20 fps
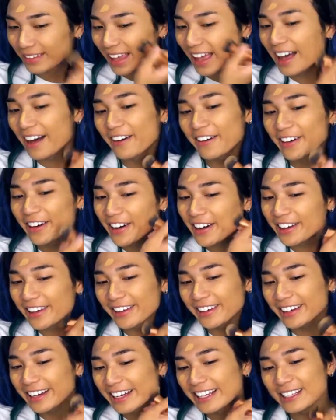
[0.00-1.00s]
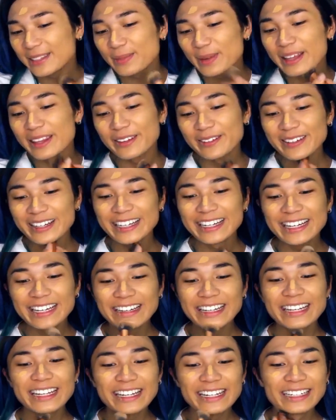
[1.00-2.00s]
How are you guys, by the
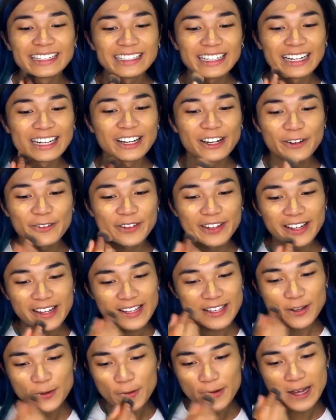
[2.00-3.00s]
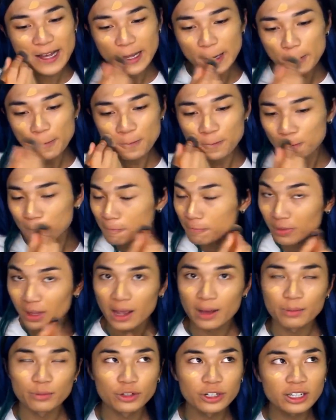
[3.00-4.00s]
way? I hope you guys are well.
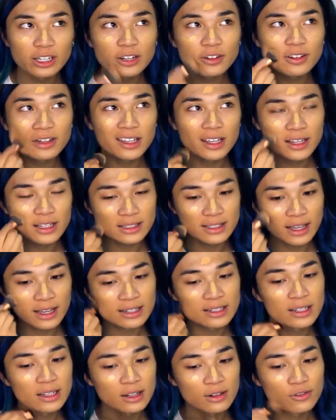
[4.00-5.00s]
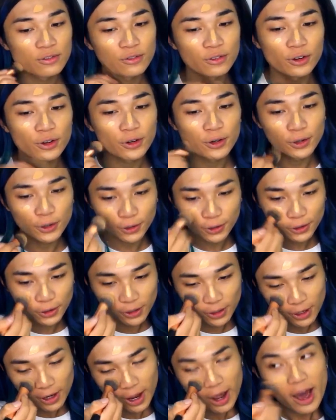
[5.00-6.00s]
I'm really excited for
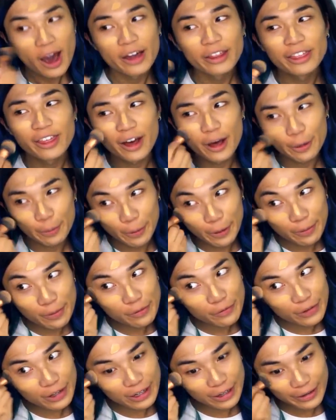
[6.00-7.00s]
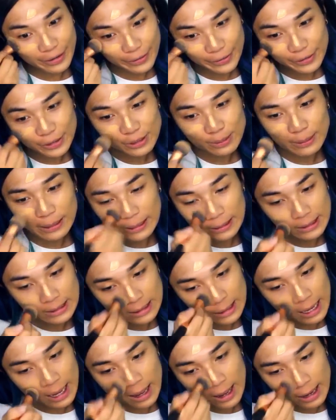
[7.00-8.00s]
the upcoming videos because
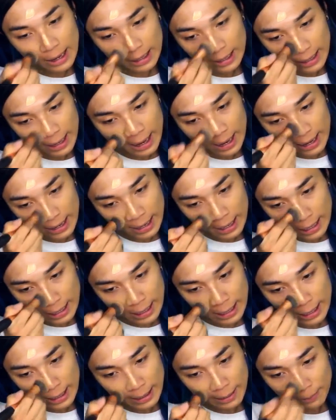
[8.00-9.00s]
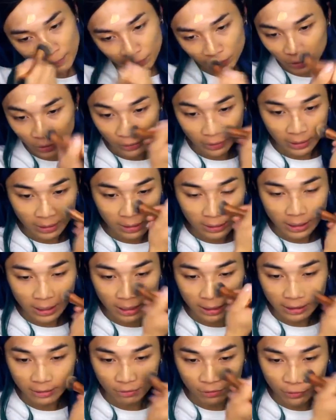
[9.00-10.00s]
I am doing
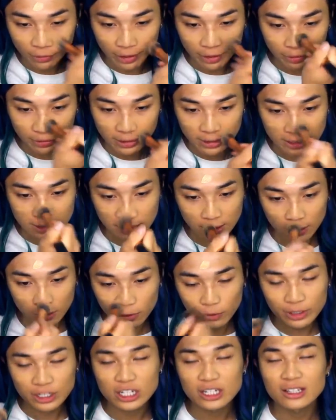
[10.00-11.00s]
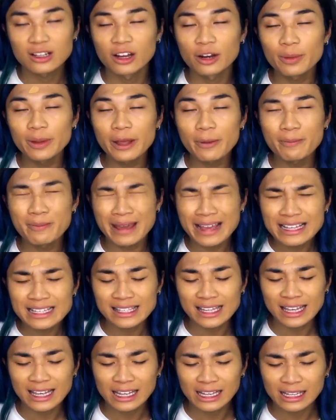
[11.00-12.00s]
a giveaway really soon, which is gonna be
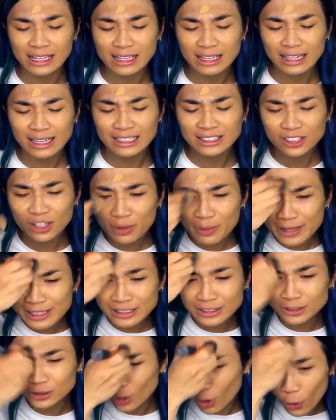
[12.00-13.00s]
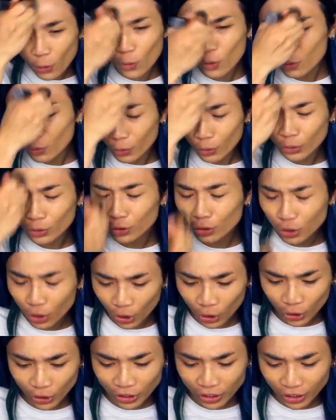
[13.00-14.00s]
amazing. It's gonna be so
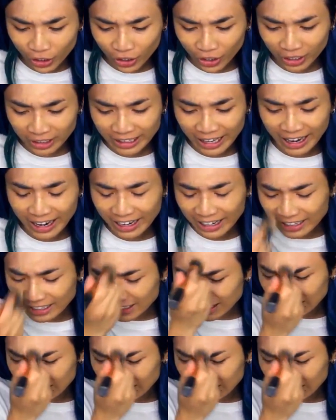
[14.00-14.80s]
good. Like